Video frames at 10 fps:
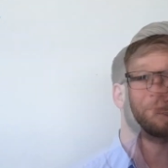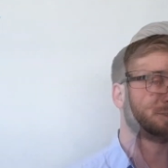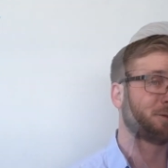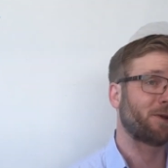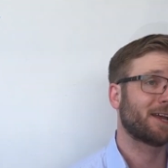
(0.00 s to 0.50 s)

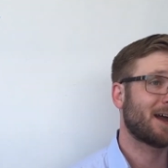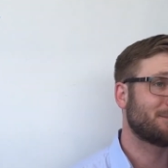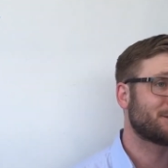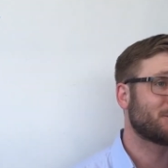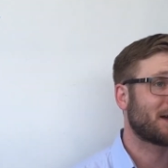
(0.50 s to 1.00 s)
So when it
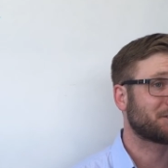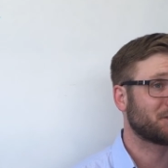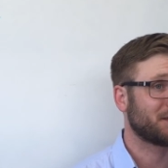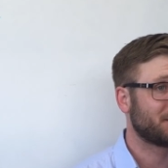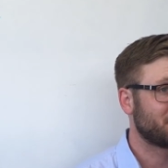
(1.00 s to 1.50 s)
comes to
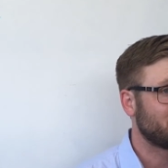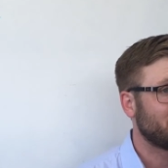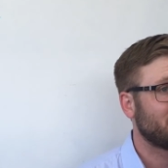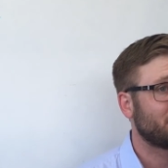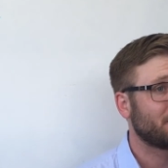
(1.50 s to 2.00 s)
actually
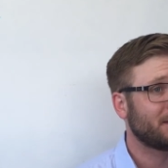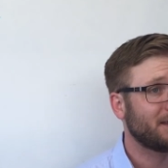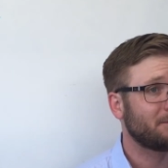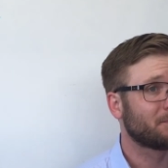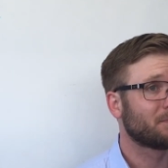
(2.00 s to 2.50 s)
doing the
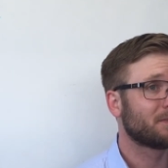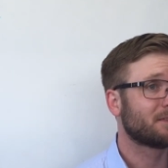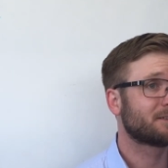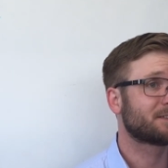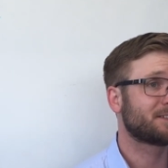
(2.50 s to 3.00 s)
filling,
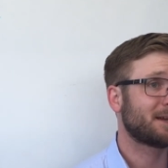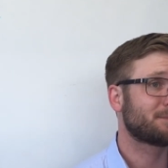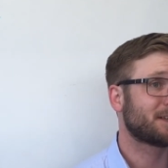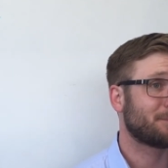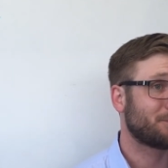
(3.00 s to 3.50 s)
the
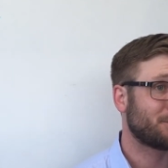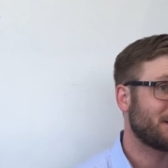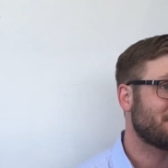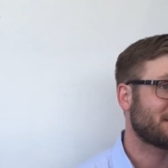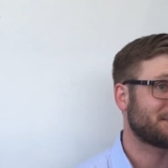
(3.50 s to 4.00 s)
steps are
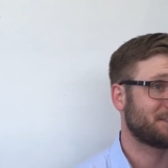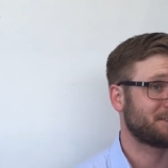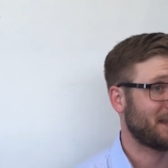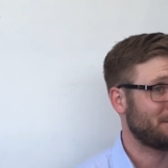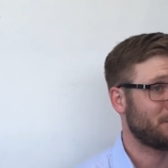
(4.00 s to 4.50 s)
pretty much the
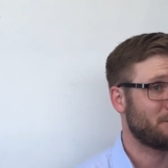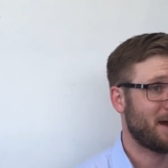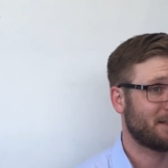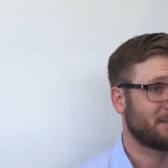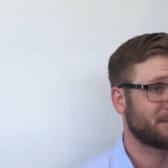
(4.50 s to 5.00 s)
same no
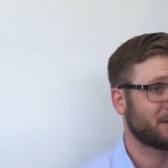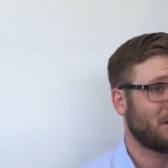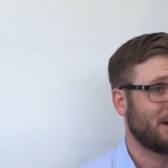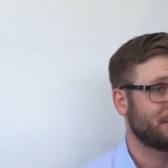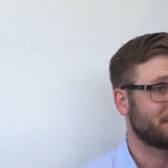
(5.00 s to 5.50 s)
matter the
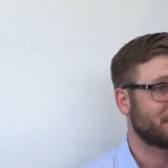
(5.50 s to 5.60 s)
size.